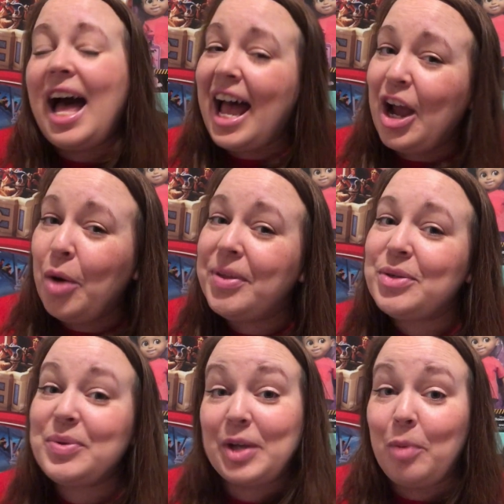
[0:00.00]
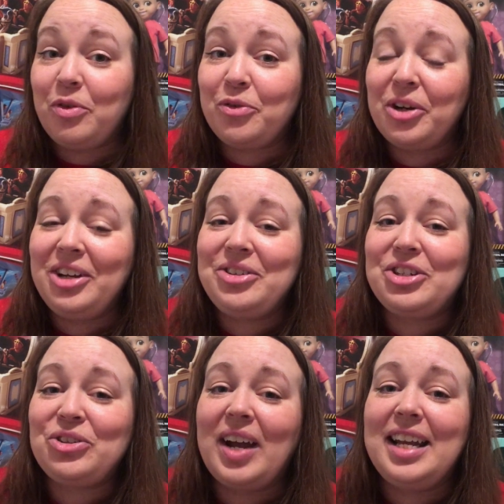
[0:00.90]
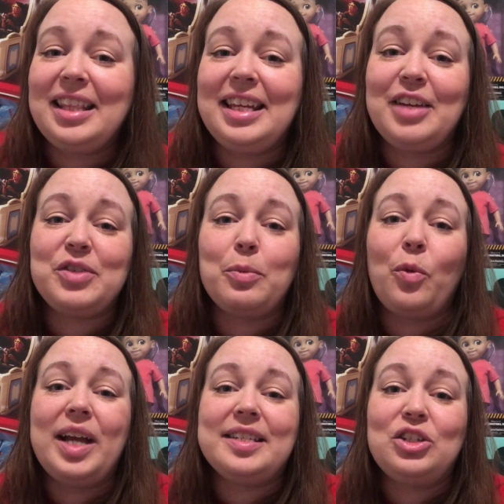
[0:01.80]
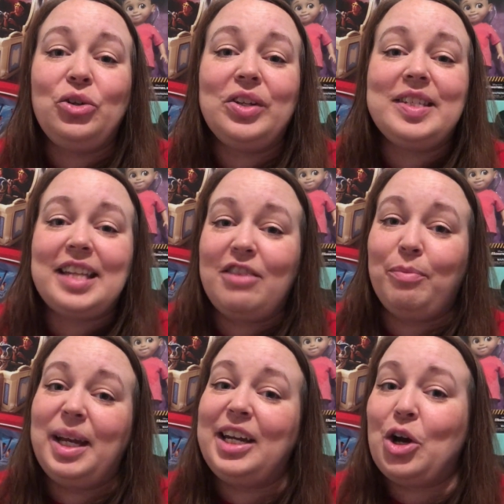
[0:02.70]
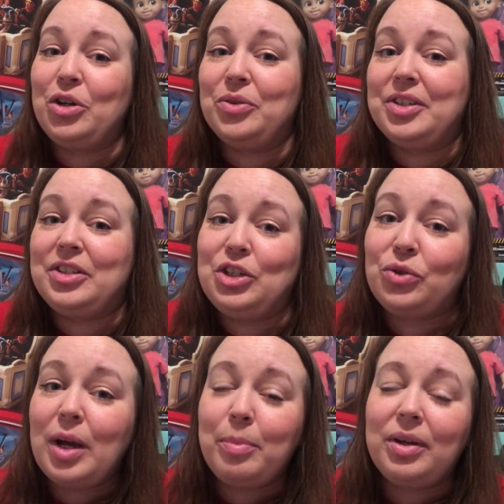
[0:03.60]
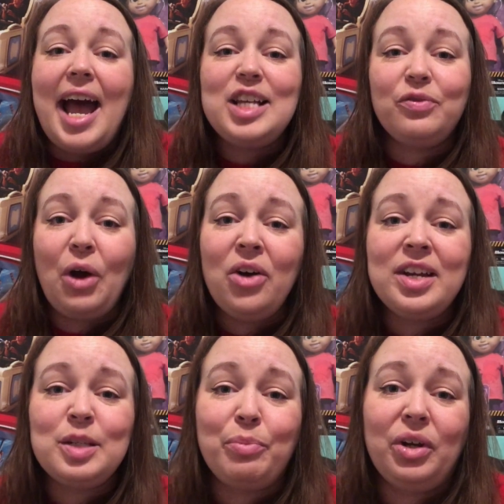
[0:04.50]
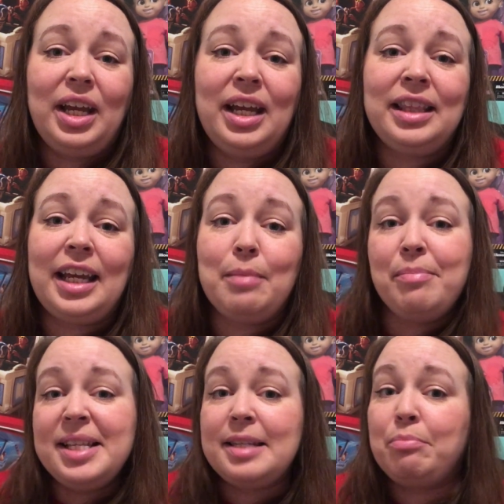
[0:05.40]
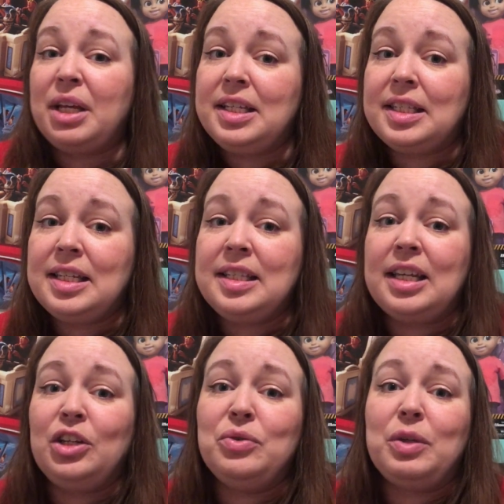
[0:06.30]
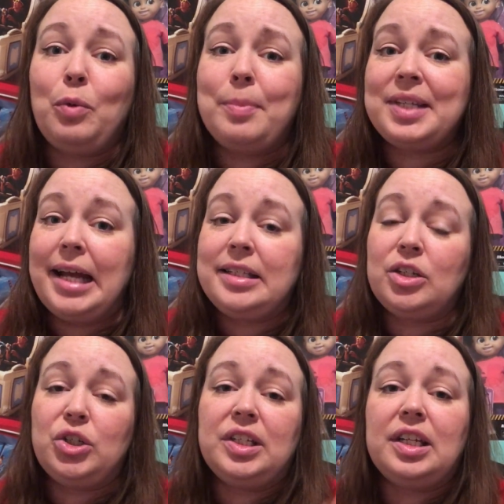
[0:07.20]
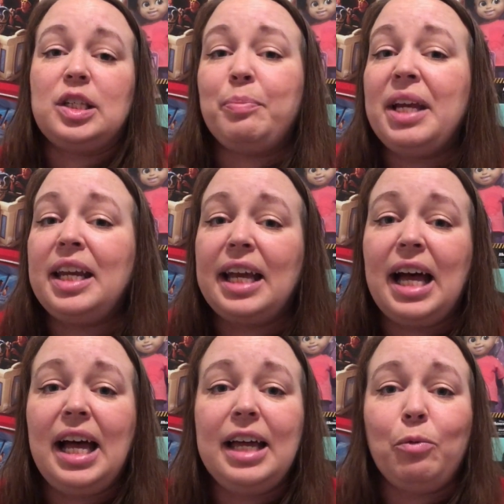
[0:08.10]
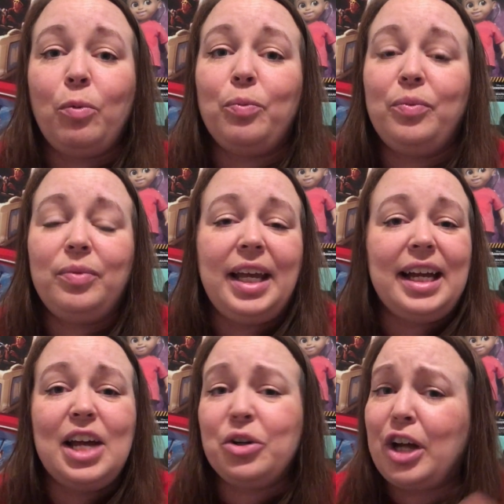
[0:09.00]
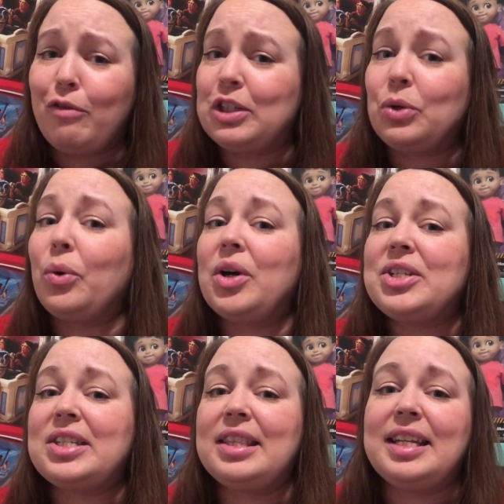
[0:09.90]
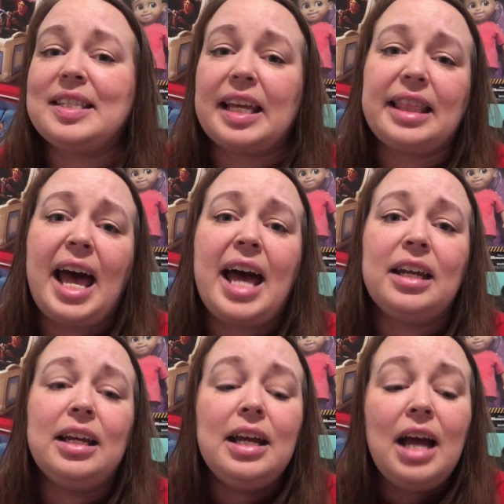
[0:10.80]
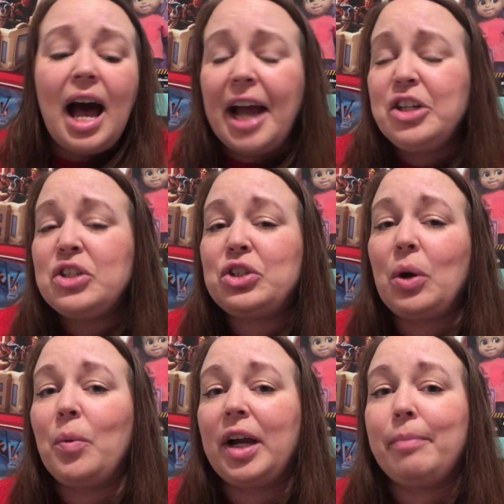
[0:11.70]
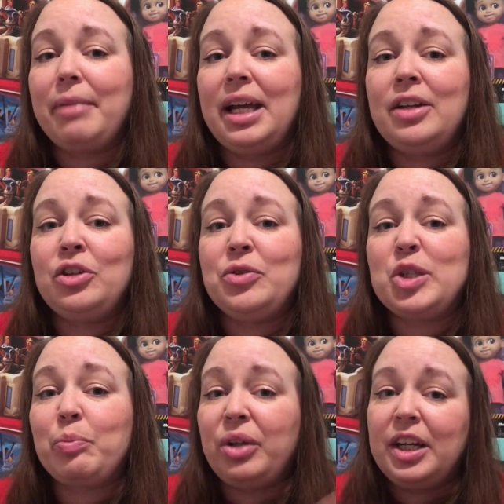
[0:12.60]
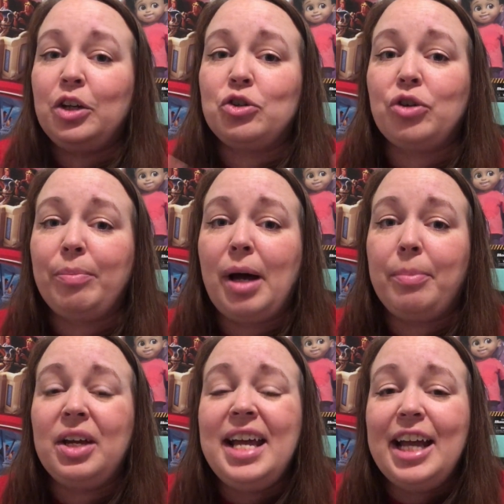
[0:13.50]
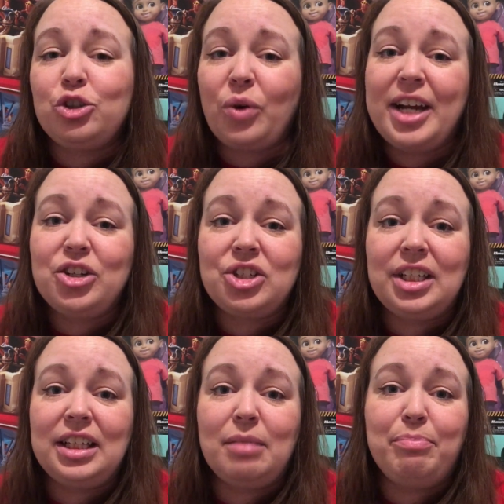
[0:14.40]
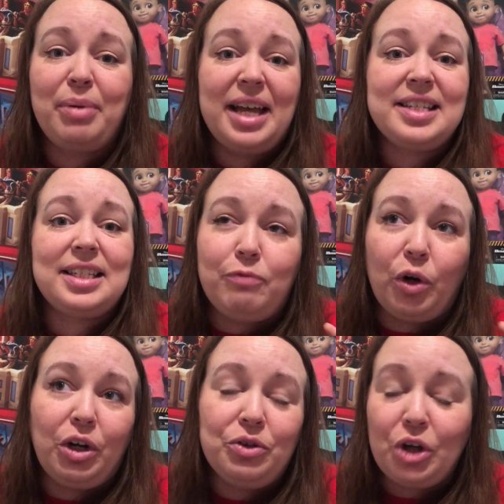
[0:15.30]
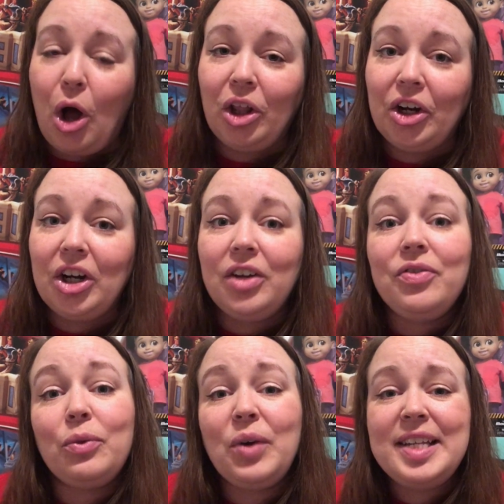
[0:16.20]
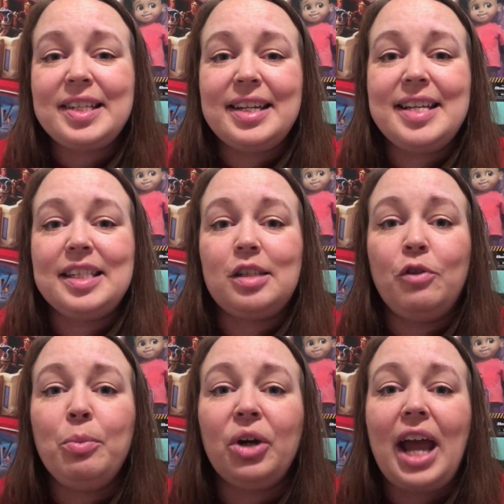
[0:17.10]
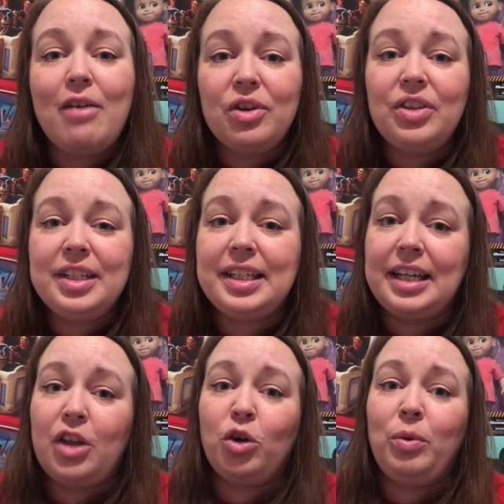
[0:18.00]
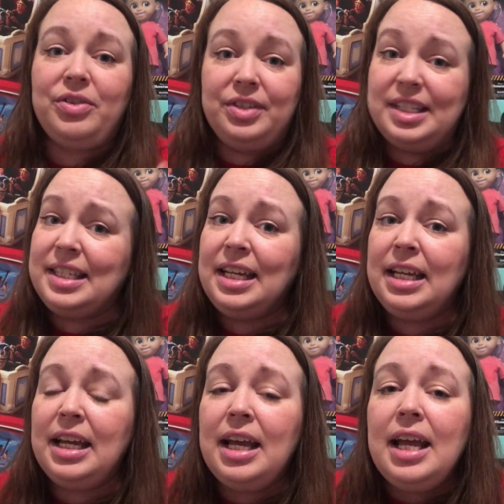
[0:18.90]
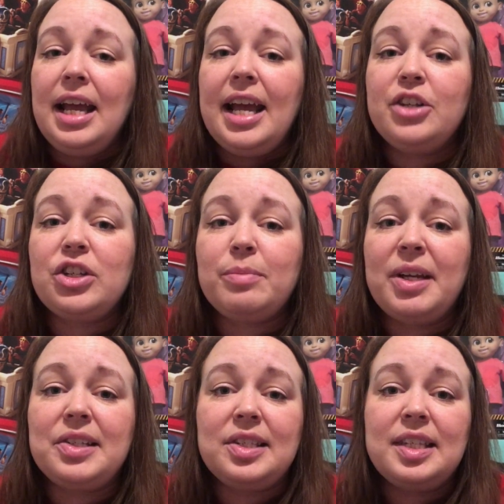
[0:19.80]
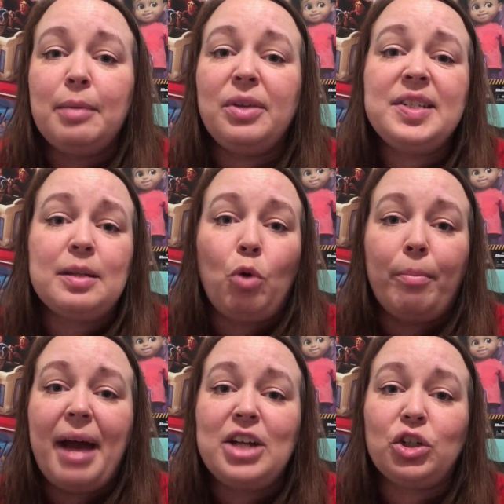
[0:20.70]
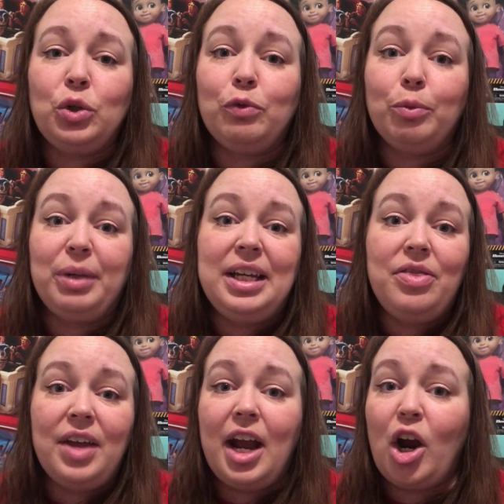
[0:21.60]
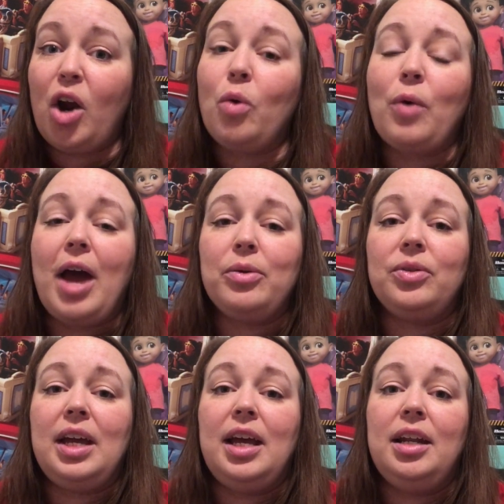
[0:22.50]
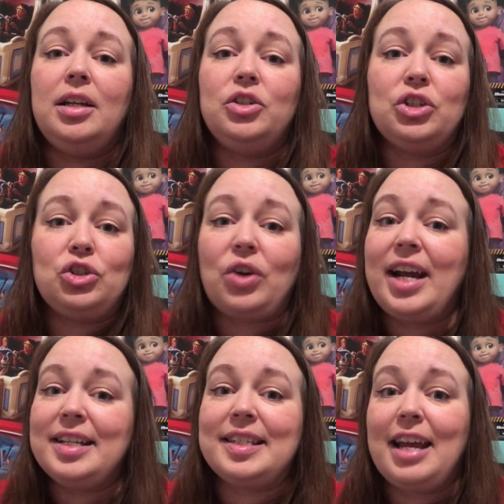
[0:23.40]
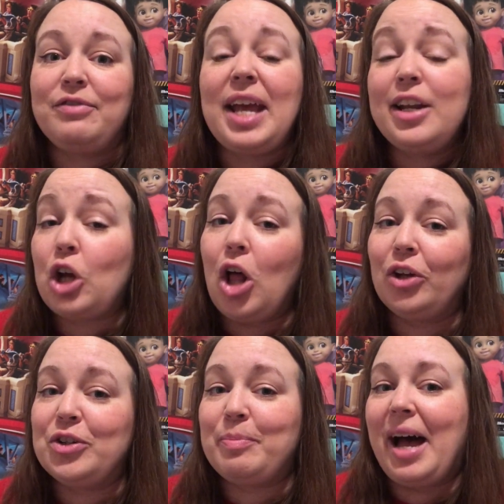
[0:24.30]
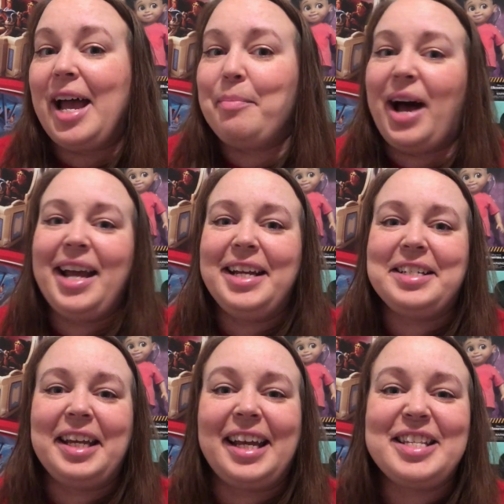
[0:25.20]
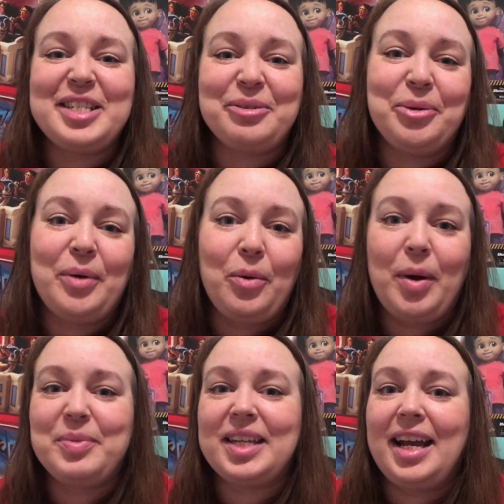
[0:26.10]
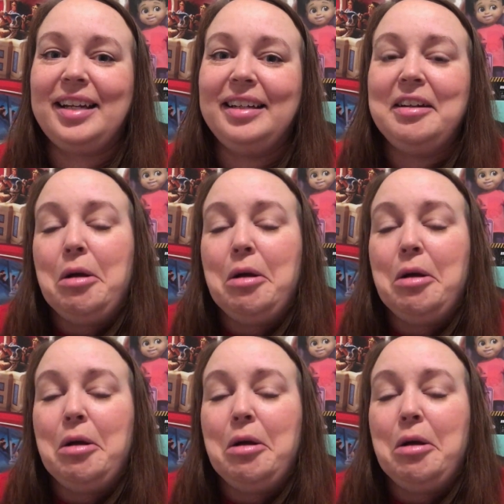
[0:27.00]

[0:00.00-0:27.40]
I hope this was helpful for you to try to think of some ways that you can save money on your Disney trip. As far as booking like in bits and pieces and using websites such as Expedia and like Undercover Tourist and things like that, I just don't recommend you splitting your trip up and trying just to get the best for your dollar. The reason is if you book everything together with Disney, it just makes it seamless and more magical for being there rather than just trying to save $10 by buying tickets through a website